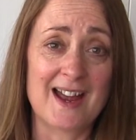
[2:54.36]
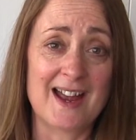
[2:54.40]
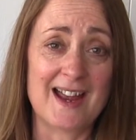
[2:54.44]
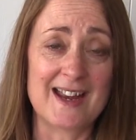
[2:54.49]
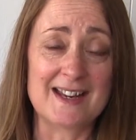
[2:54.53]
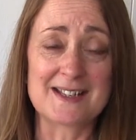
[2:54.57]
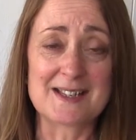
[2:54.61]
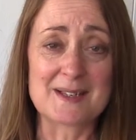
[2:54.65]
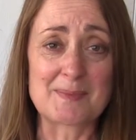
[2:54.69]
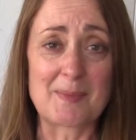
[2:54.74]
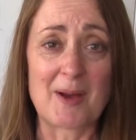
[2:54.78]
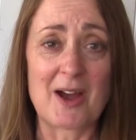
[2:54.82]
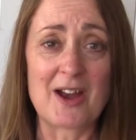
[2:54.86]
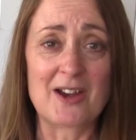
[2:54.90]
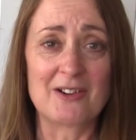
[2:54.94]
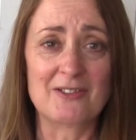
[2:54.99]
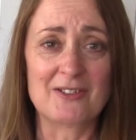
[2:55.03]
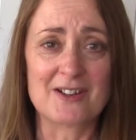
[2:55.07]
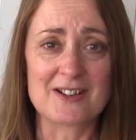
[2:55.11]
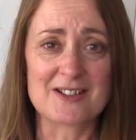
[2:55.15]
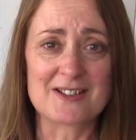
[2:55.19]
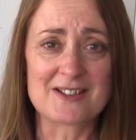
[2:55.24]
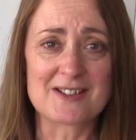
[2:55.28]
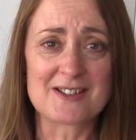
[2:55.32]

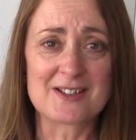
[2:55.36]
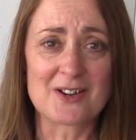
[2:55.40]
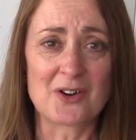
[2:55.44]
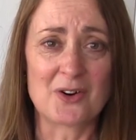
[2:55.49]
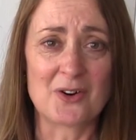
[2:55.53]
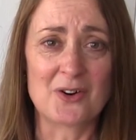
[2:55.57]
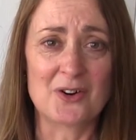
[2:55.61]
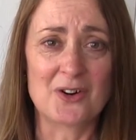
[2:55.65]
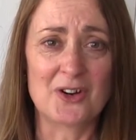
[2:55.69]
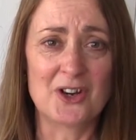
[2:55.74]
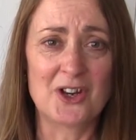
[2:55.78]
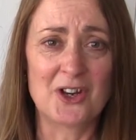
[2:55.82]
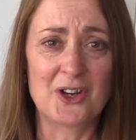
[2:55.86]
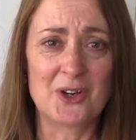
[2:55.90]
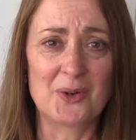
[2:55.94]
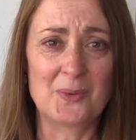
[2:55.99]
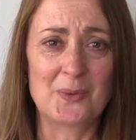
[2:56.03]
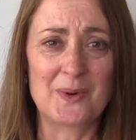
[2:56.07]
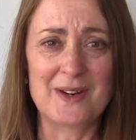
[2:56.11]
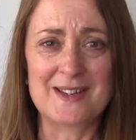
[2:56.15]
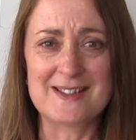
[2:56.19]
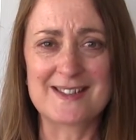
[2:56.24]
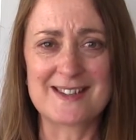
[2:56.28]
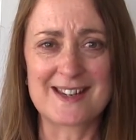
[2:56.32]
inspire us or who
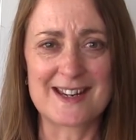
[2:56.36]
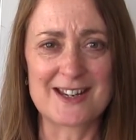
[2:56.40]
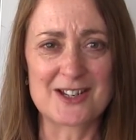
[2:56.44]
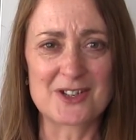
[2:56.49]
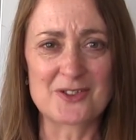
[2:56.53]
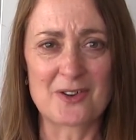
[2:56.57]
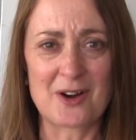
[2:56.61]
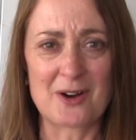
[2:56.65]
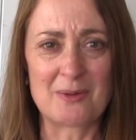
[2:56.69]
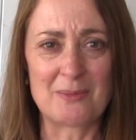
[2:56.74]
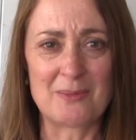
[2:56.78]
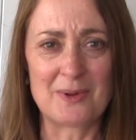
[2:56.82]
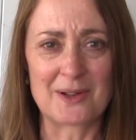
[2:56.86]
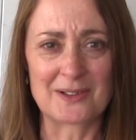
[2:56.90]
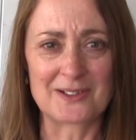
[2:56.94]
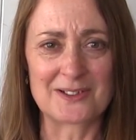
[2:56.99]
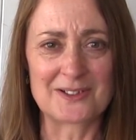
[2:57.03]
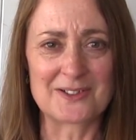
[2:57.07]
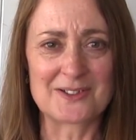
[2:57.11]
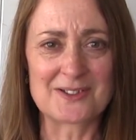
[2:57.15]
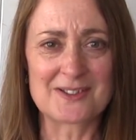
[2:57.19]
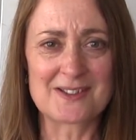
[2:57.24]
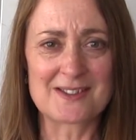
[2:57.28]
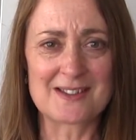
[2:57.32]
we see as role
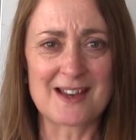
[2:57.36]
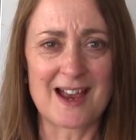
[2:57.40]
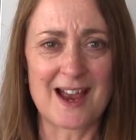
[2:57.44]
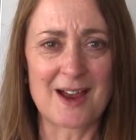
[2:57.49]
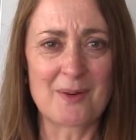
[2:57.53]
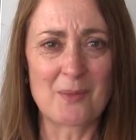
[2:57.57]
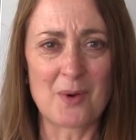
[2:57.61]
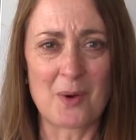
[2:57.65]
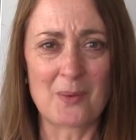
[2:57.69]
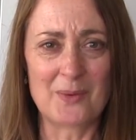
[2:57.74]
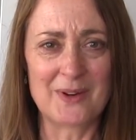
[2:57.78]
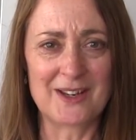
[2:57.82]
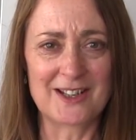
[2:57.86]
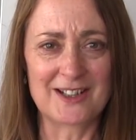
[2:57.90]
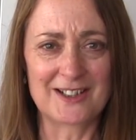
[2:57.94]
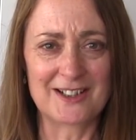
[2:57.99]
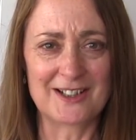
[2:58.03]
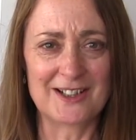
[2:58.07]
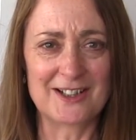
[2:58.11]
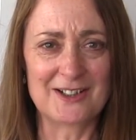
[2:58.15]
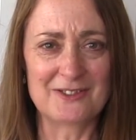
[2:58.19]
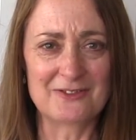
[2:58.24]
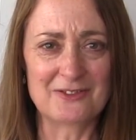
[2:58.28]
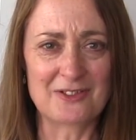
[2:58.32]
models and what we
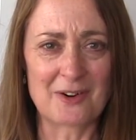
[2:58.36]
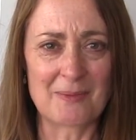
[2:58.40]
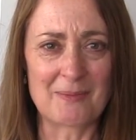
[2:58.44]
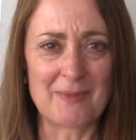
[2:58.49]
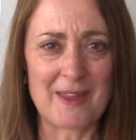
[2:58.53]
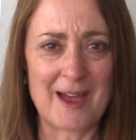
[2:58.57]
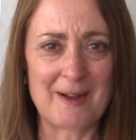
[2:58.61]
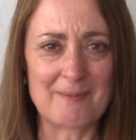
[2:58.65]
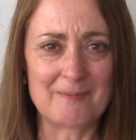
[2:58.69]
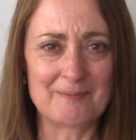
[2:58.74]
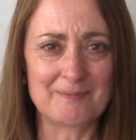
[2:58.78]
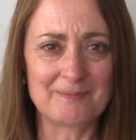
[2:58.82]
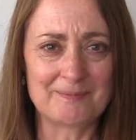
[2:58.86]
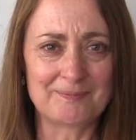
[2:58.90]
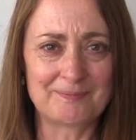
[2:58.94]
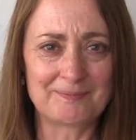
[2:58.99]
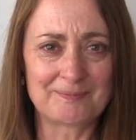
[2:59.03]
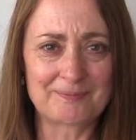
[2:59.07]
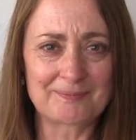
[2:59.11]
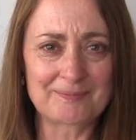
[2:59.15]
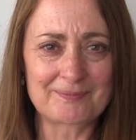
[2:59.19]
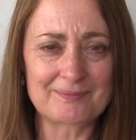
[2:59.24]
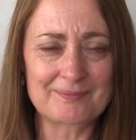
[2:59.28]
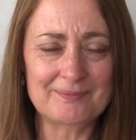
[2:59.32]
can learn from them.
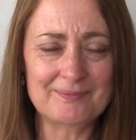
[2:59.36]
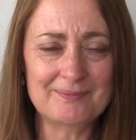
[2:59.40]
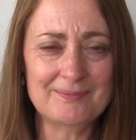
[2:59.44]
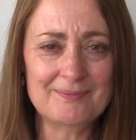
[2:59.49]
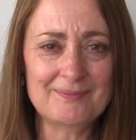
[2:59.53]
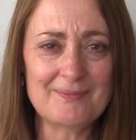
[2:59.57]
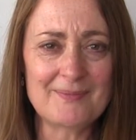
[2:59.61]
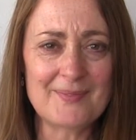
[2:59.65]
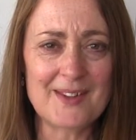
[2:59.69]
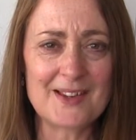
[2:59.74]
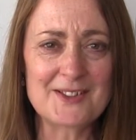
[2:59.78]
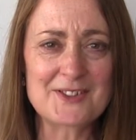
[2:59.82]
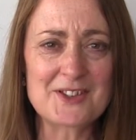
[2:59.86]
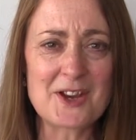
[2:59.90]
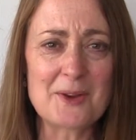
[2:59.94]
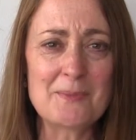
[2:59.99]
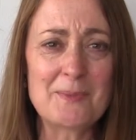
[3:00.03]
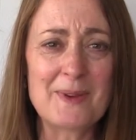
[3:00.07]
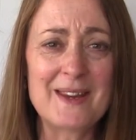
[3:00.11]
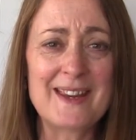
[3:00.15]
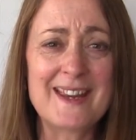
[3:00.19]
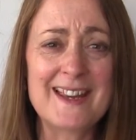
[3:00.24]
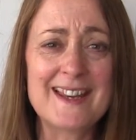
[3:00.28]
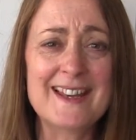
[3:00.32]
So
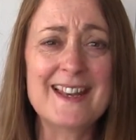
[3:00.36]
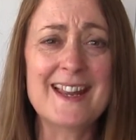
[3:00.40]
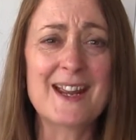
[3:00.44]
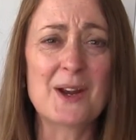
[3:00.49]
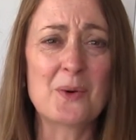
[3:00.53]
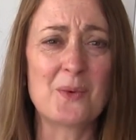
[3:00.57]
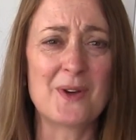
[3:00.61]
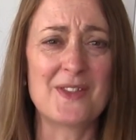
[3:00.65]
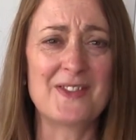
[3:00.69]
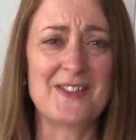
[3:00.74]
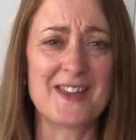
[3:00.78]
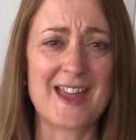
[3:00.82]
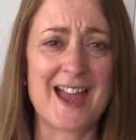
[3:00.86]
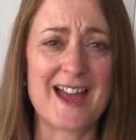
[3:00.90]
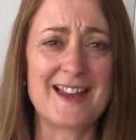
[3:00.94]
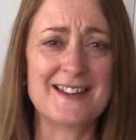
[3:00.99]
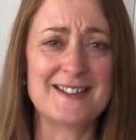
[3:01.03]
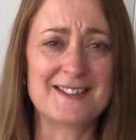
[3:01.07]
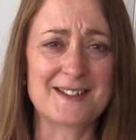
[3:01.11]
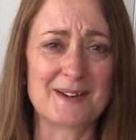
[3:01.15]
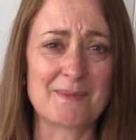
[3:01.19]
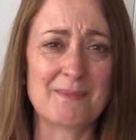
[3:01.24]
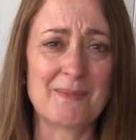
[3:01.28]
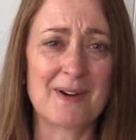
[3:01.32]
beginning with the
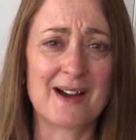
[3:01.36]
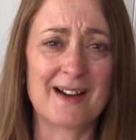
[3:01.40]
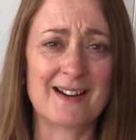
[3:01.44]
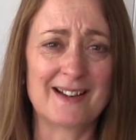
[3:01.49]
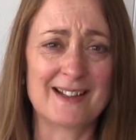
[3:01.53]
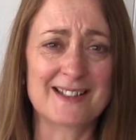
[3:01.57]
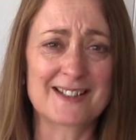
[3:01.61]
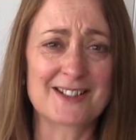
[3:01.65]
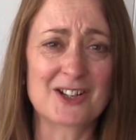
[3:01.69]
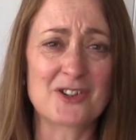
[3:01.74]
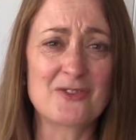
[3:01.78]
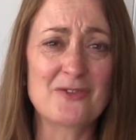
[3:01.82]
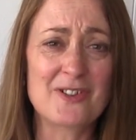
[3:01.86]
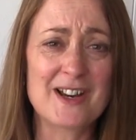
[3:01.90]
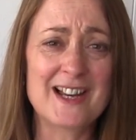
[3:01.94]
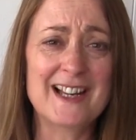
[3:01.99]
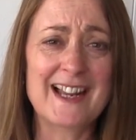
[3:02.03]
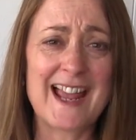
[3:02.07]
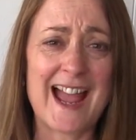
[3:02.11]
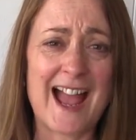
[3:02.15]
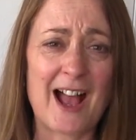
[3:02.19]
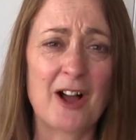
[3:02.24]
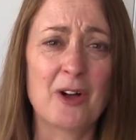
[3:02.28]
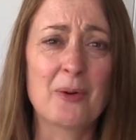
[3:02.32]
end in mind can
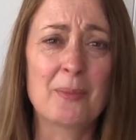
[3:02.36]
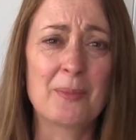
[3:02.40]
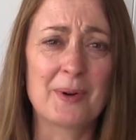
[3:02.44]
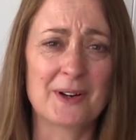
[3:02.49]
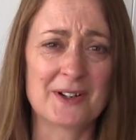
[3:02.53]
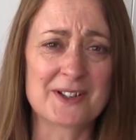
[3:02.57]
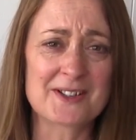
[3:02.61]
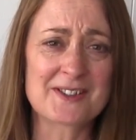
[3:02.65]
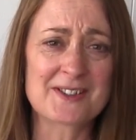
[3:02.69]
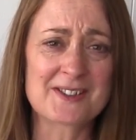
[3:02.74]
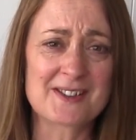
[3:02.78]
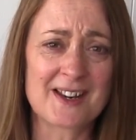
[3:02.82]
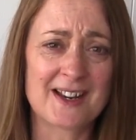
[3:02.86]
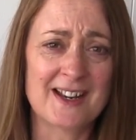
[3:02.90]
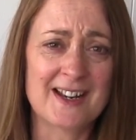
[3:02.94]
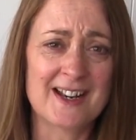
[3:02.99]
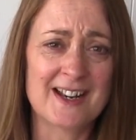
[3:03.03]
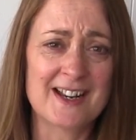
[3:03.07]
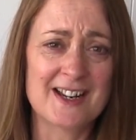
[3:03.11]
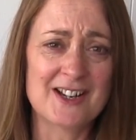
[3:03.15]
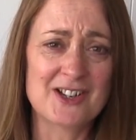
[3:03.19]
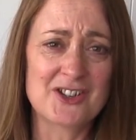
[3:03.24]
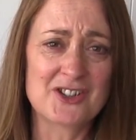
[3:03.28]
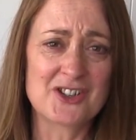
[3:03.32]
really help us
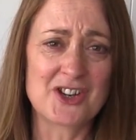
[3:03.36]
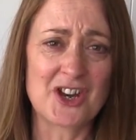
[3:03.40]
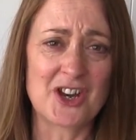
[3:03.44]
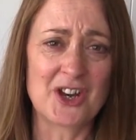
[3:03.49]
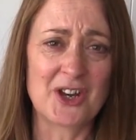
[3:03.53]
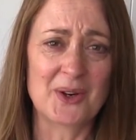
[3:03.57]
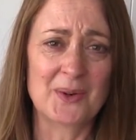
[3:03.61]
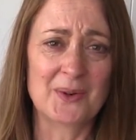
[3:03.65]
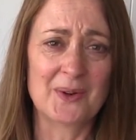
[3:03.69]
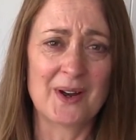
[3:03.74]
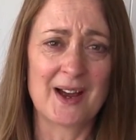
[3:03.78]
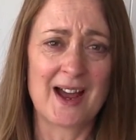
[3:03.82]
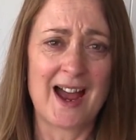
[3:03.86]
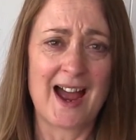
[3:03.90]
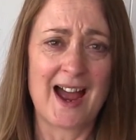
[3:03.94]
to